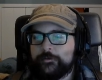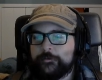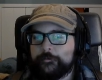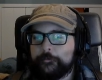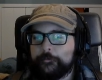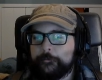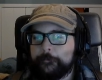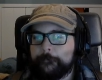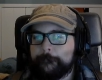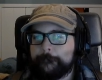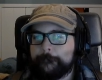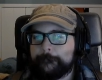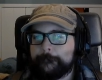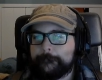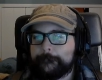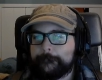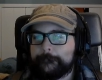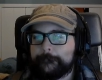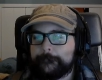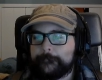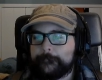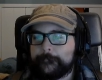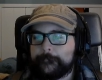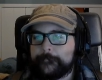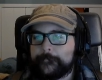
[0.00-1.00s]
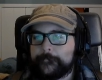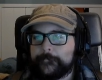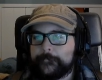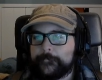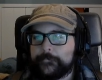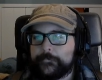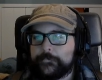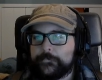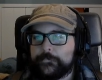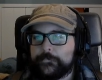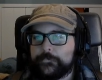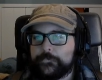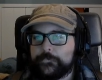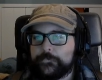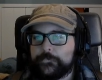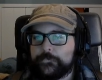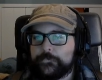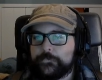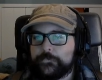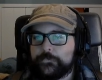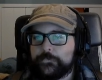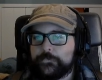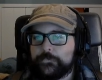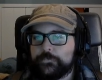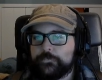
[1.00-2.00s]

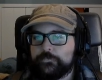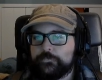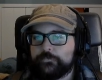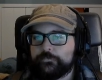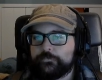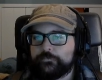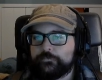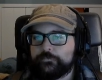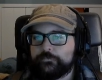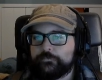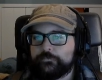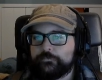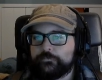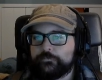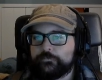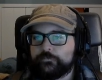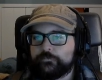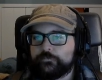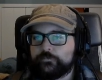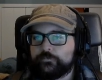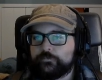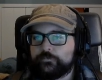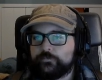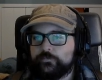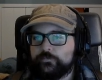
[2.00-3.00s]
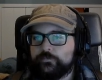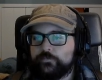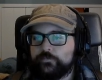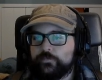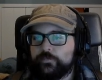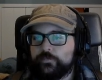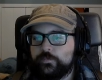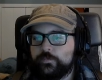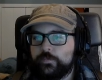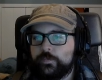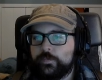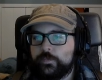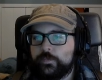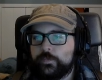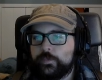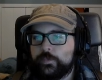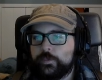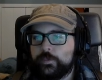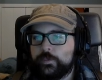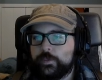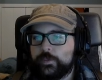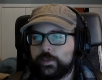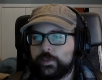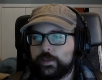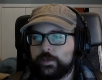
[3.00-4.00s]

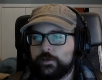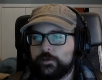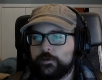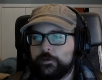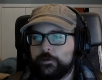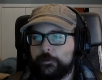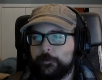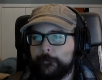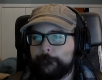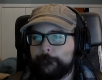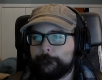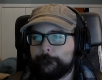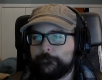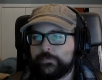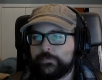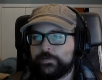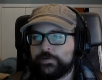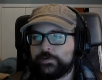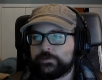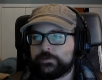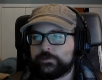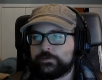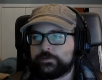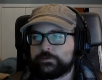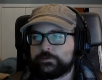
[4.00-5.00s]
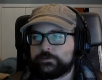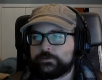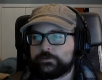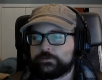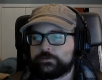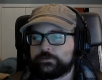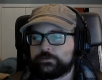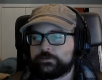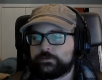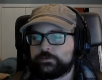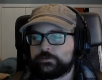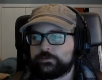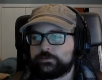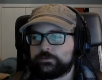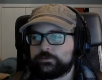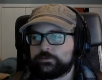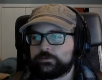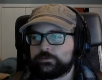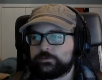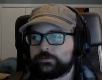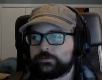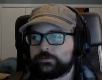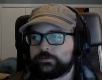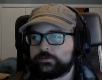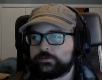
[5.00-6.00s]

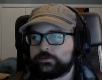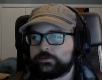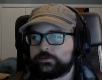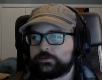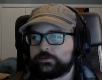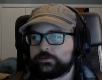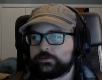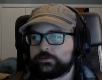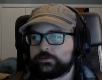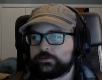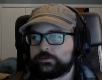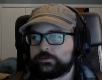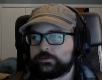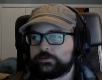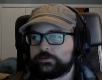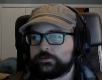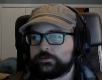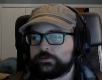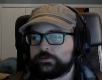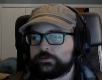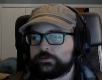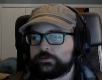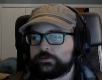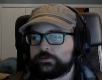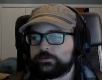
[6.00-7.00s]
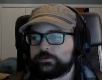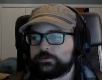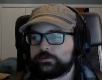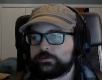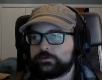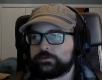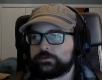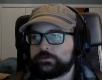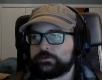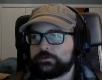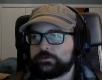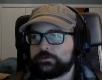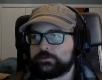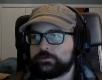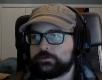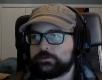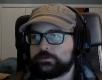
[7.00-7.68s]
(silence)